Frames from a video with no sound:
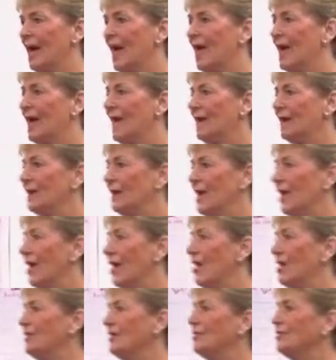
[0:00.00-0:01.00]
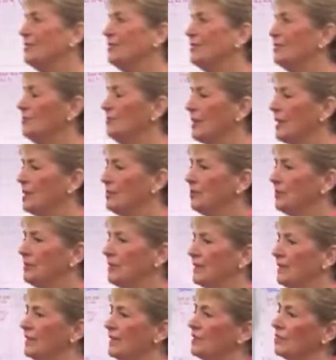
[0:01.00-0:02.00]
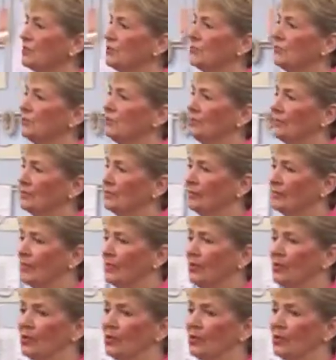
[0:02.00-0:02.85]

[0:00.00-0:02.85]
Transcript: And are there some people in this room